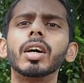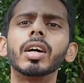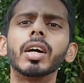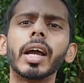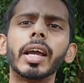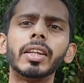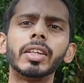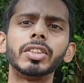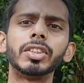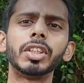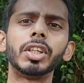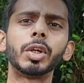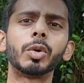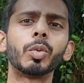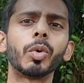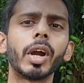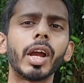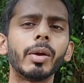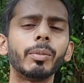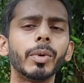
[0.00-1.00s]
energy
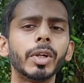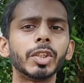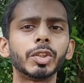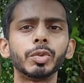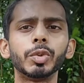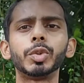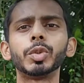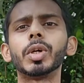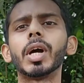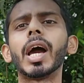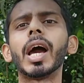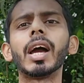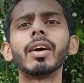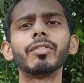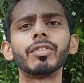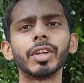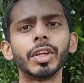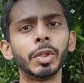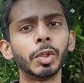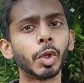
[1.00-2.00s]
requirements which you have
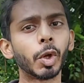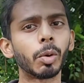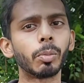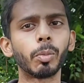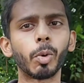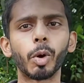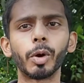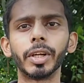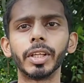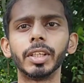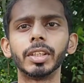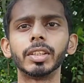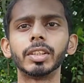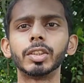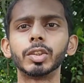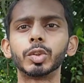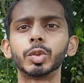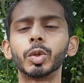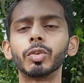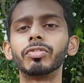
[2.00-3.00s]
in your body.
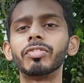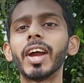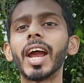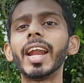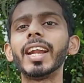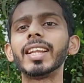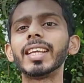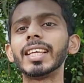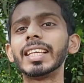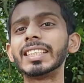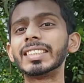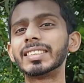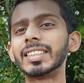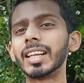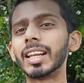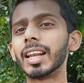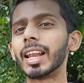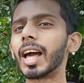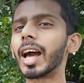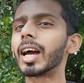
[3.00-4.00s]
So fat is the
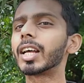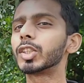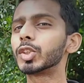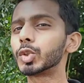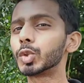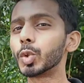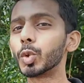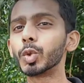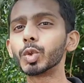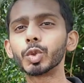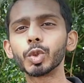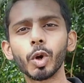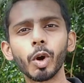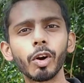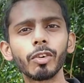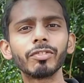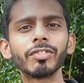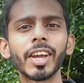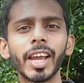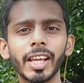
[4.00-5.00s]
last source
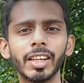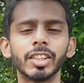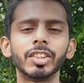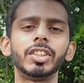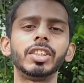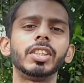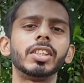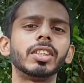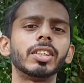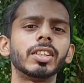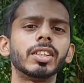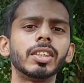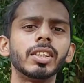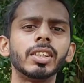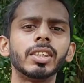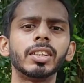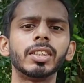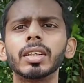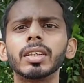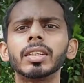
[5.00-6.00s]
of energy.
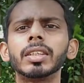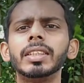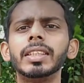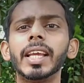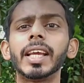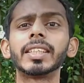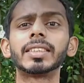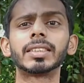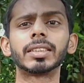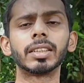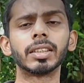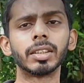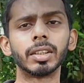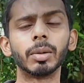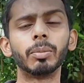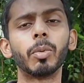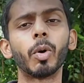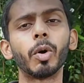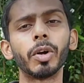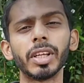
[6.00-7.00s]
Yes,
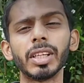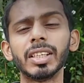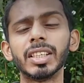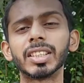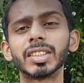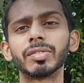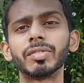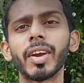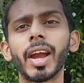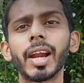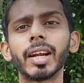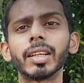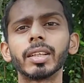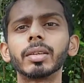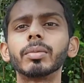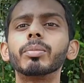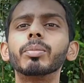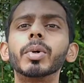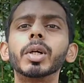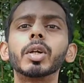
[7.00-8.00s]
the body needs fat,
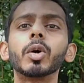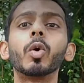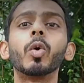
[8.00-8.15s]
but